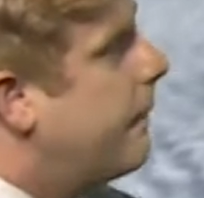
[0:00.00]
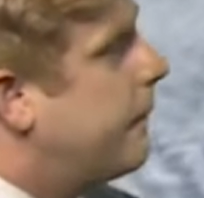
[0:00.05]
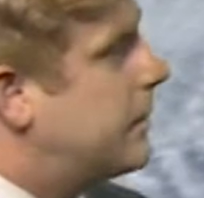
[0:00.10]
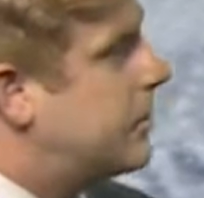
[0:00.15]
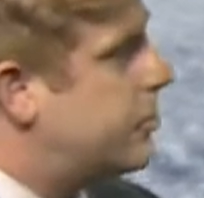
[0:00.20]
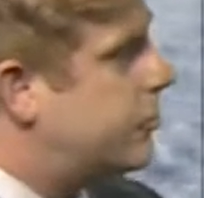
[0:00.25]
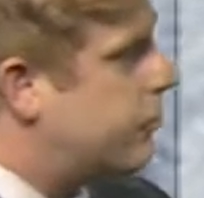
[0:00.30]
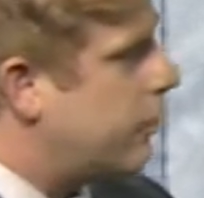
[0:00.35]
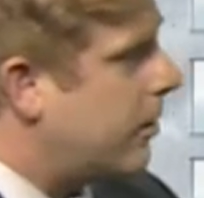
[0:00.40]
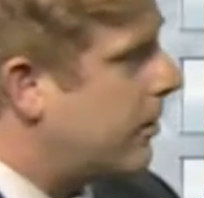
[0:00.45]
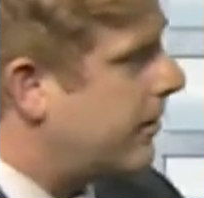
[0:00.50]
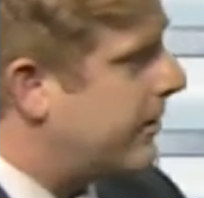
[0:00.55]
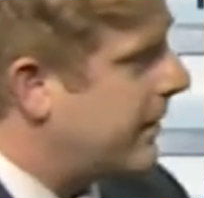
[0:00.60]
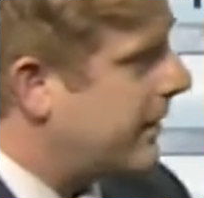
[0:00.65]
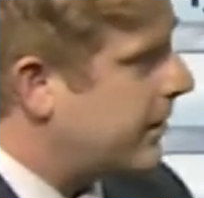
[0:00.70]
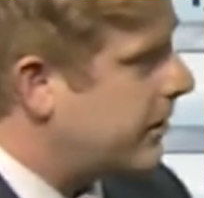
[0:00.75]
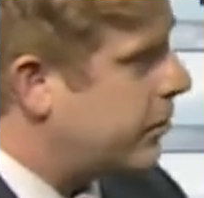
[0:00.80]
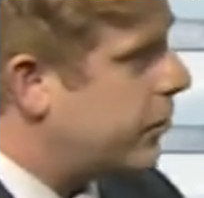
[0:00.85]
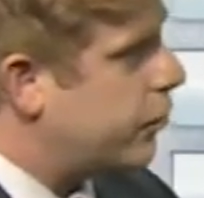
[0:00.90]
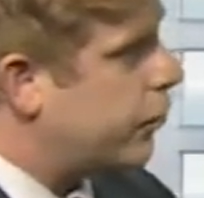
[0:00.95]
but stronger
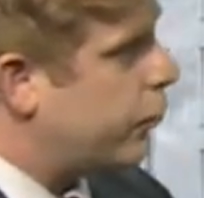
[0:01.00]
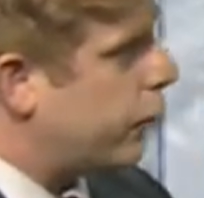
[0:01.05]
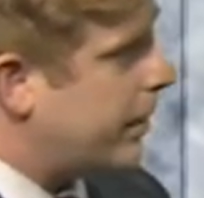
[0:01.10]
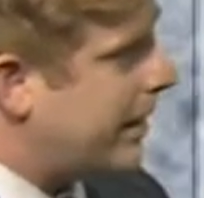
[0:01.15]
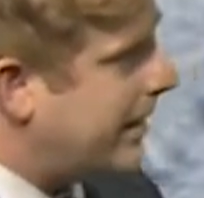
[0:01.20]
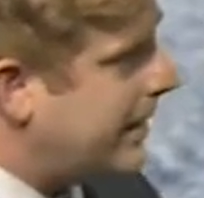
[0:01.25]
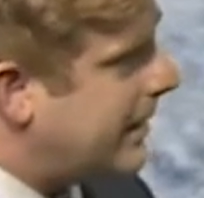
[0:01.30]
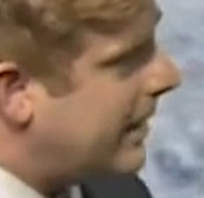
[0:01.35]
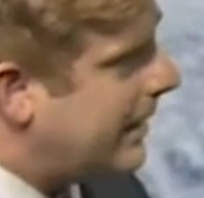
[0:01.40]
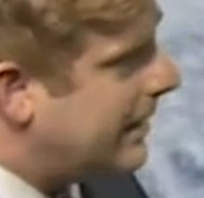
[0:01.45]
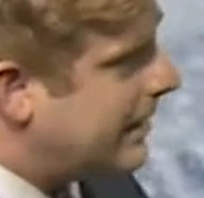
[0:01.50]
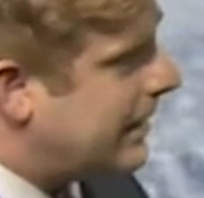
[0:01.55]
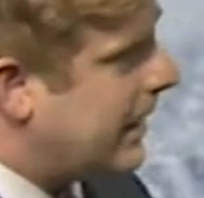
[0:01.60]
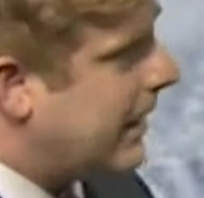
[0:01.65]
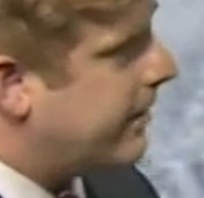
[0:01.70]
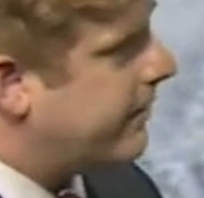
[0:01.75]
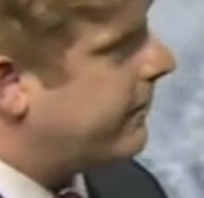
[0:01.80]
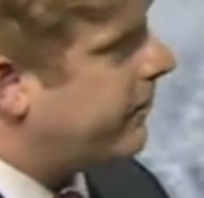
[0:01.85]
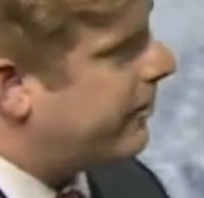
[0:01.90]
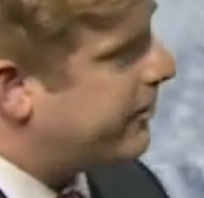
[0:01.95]
than Katrina at
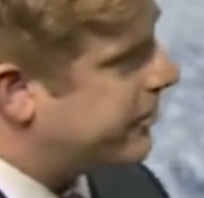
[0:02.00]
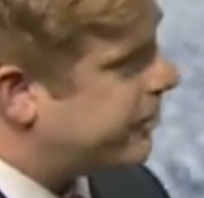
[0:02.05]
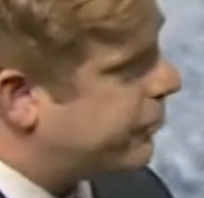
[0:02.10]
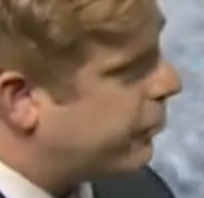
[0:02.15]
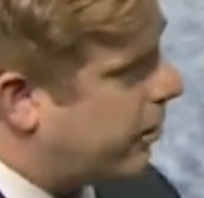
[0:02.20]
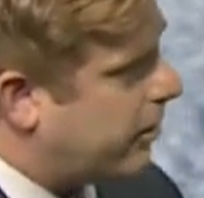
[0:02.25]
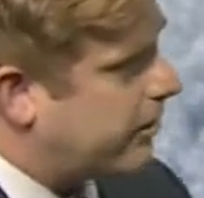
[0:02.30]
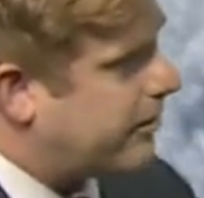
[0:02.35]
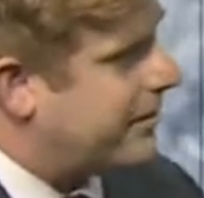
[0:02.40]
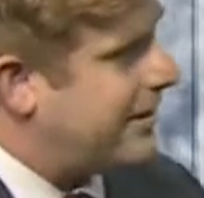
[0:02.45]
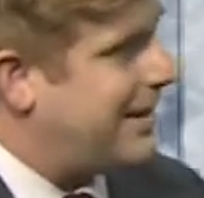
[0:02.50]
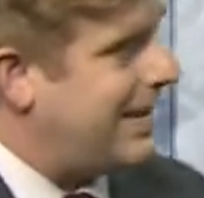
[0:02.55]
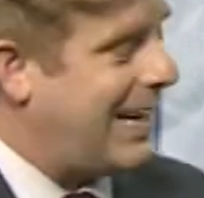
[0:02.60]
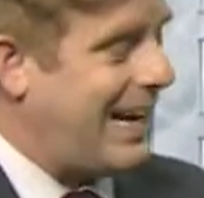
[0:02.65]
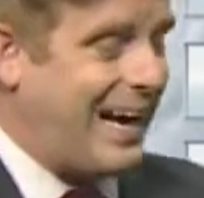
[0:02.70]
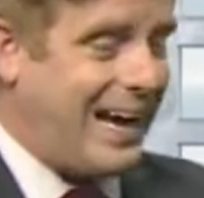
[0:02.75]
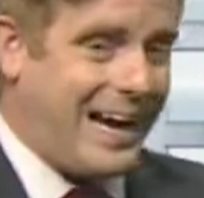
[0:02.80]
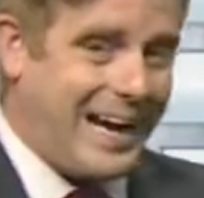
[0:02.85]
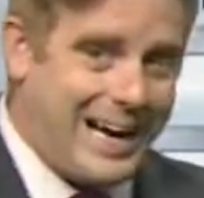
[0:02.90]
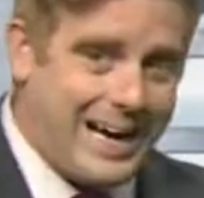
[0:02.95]
landfall, stronger than
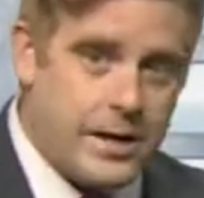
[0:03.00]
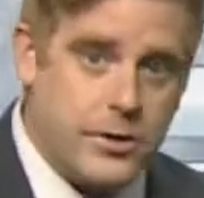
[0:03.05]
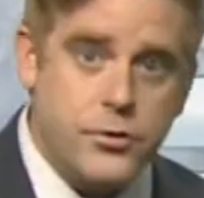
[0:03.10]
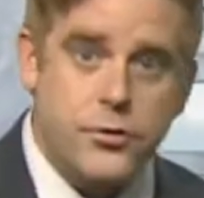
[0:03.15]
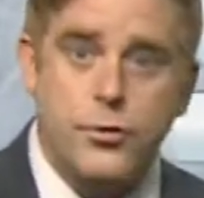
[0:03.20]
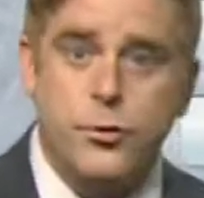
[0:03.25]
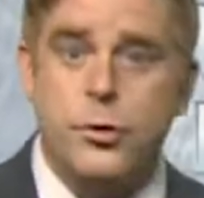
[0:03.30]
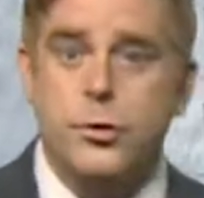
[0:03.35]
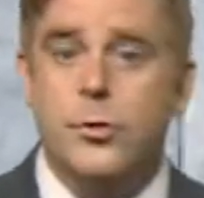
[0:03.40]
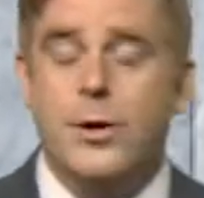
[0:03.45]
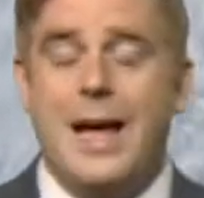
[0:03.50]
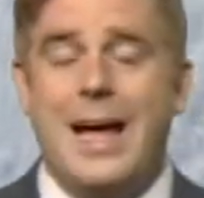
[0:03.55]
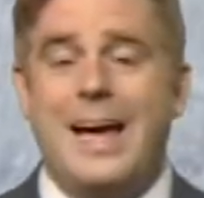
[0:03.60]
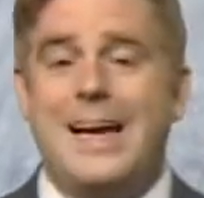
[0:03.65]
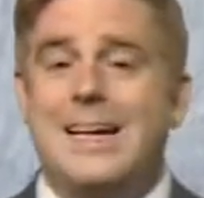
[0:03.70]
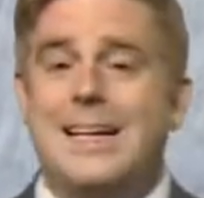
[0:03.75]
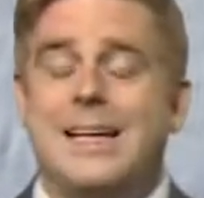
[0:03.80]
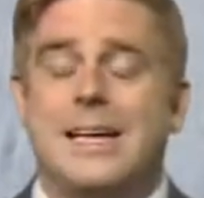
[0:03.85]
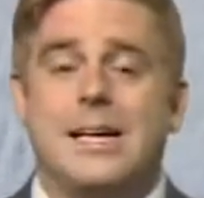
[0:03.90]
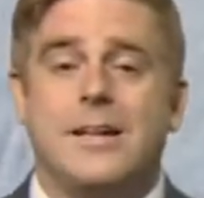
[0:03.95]
Andrew
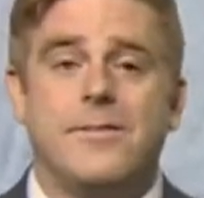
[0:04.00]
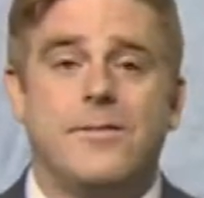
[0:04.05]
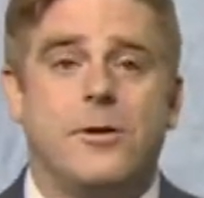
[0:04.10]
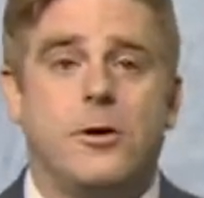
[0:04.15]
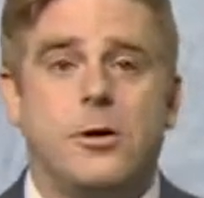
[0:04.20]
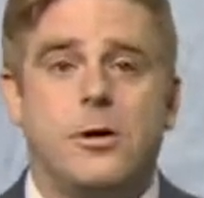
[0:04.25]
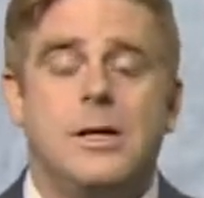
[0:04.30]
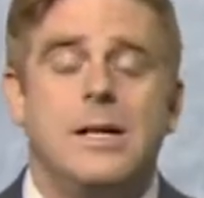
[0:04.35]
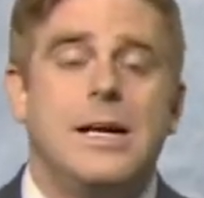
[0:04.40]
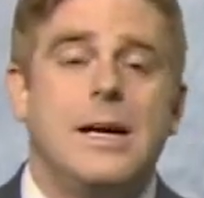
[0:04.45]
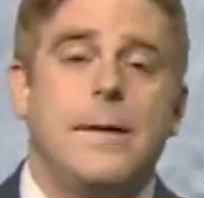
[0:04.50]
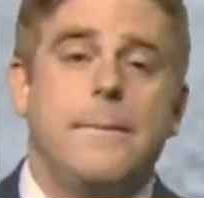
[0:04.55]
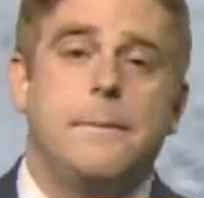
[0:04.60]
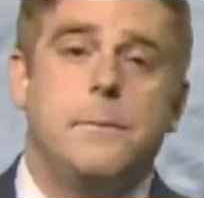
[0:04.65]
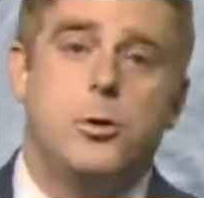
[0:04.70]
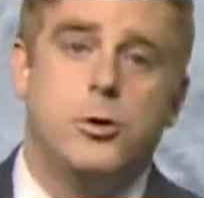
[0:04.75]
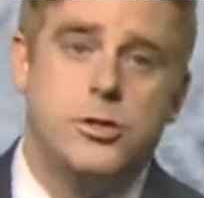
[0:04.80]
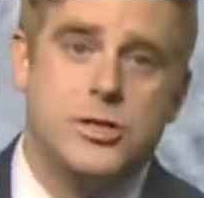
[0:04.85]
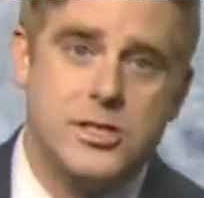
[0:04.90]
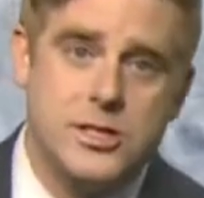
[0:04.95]
at landfall.
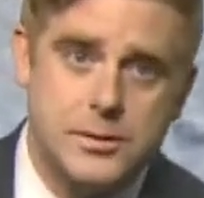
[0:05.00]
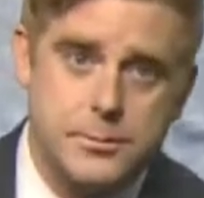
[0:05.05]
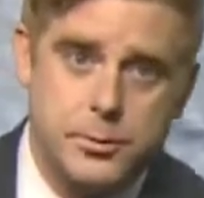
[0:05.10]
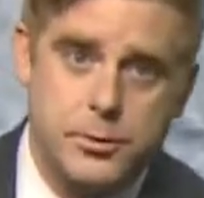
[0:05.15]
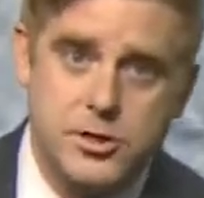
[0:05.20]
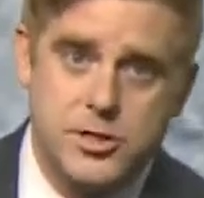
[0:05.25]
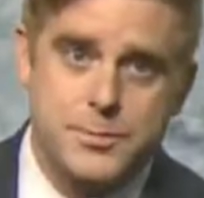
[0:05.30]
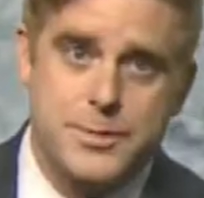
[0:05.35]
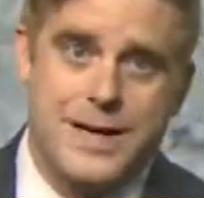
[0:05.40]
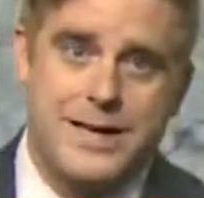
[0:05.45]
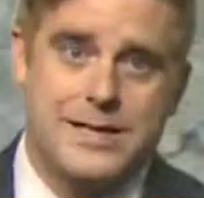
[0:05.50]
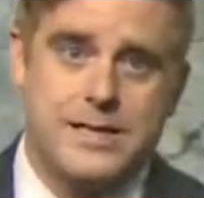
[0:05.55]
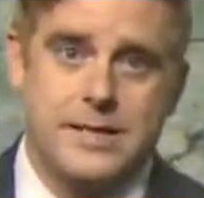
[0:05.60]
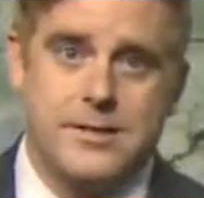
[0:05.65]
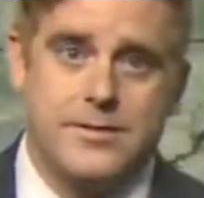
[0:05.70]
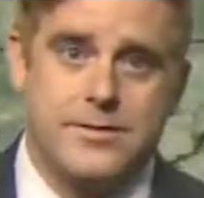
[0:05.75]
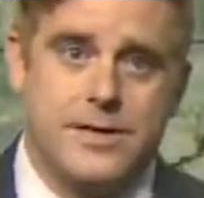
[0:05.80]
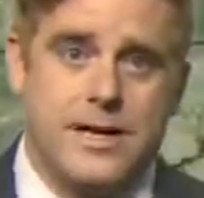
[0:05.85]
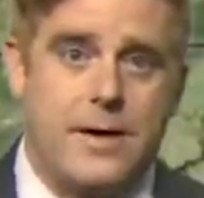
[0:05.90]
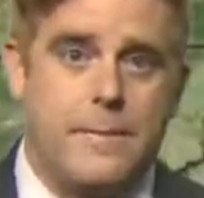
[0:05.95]
Puts into
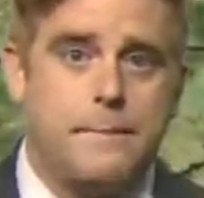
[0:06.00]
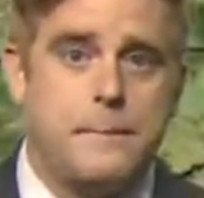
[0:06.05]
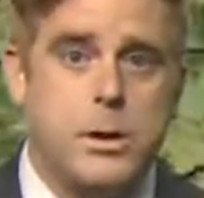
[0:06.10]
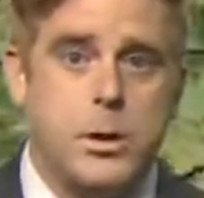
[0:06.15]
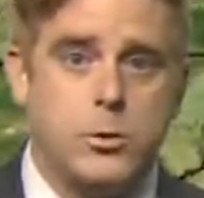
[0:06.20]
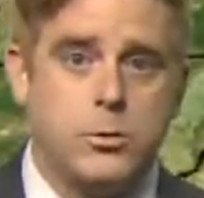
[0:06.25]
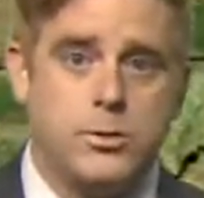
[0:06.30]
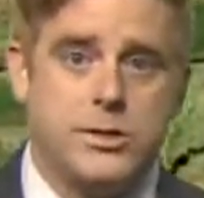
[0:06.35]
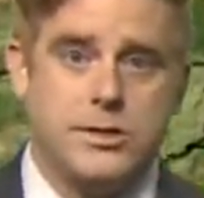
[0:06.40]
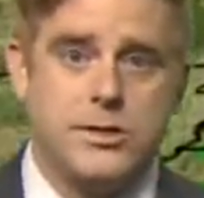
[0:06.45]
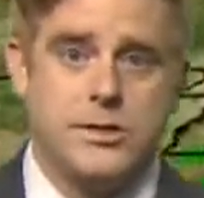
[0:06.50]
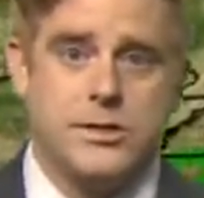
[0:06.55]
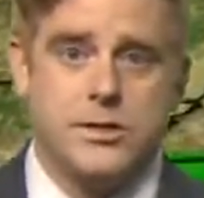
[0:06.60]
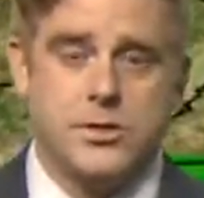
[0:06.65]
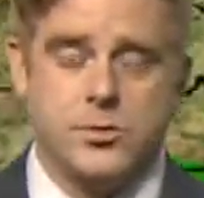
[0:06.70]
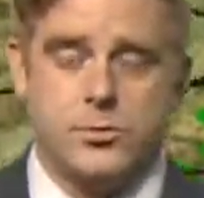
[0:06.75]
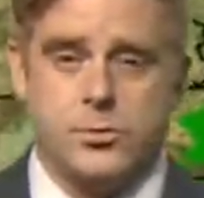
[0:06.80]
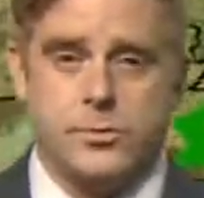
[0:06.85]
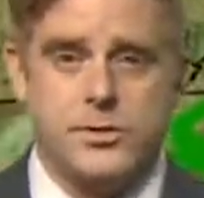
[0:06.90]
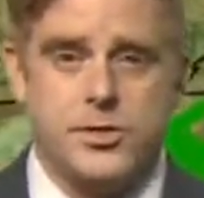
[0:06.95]
perspective how potent this
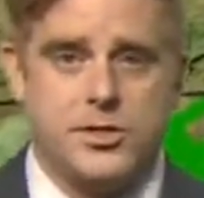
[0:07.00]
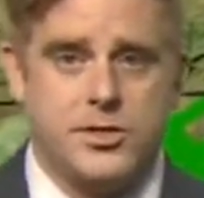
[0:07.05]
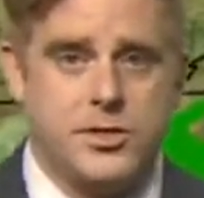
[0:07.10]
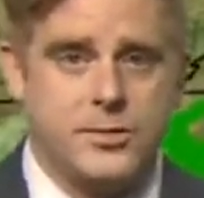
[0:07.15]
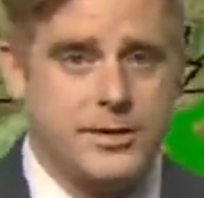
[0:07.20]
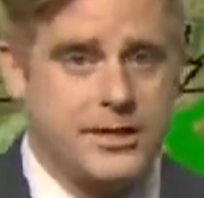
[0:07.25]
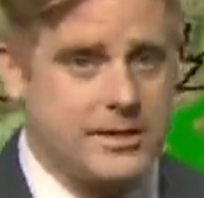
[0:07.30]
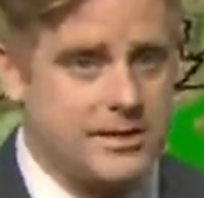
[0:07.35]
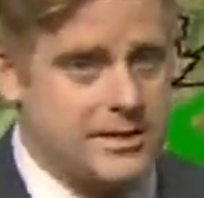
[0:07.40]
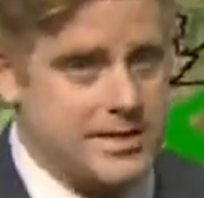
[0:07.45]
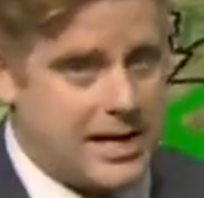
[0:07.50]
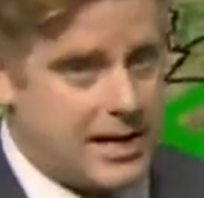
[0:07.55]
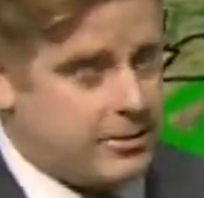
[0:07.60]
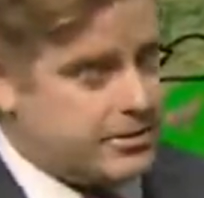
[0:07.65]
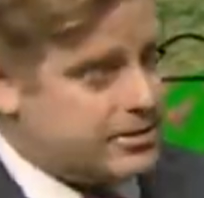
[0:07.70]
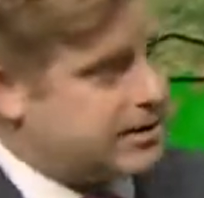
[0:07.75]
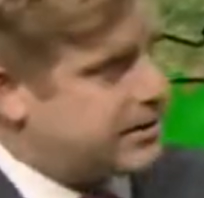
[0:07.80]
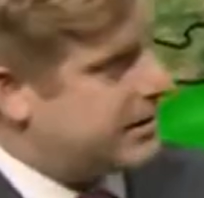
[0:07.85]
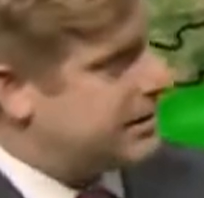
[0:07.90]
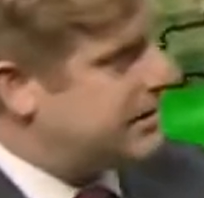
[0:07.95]
storm system is. Now
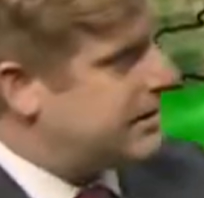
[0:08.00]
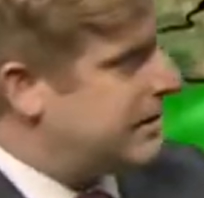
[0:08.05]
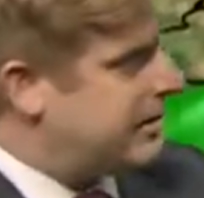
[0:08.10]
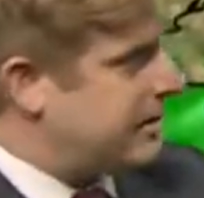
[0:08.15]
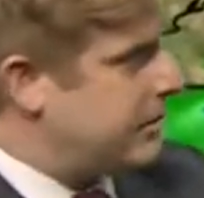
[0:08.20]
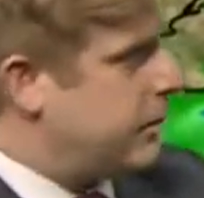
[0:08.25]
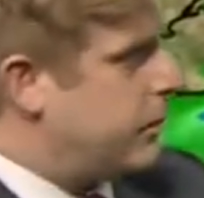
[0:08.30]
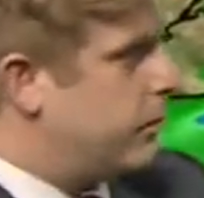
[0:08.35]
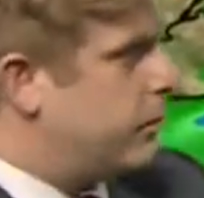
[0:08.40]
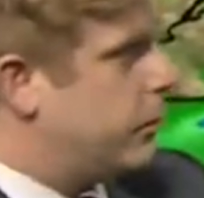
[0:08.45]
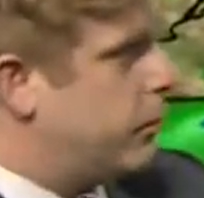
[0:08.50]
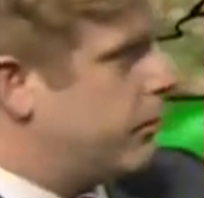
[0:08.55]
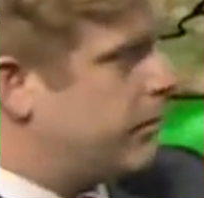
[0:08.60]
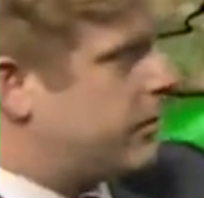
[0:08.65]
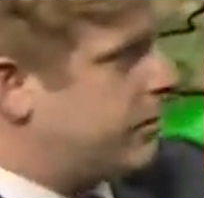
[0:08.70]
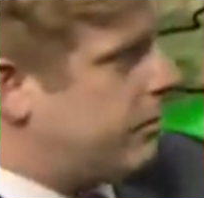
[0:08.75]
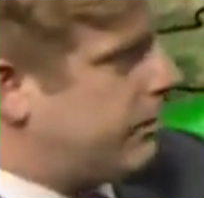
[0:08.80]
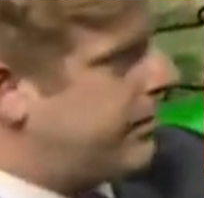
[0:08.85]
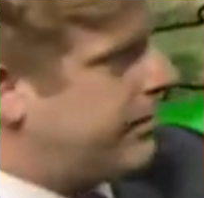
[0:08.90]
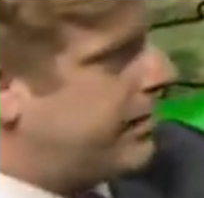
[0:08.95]
it's going to continue to move towards
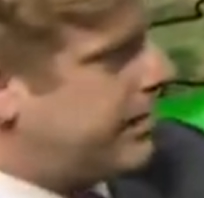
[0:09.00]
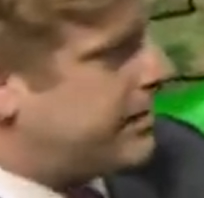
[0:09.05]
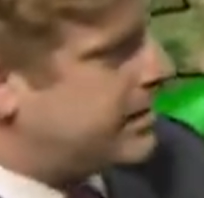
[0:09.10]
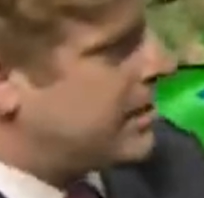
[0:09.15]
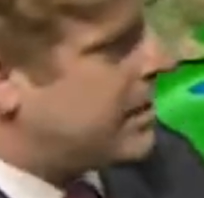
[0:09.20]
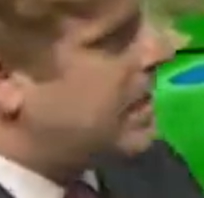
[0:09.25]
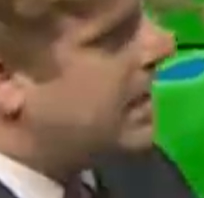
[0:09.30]
the northeast,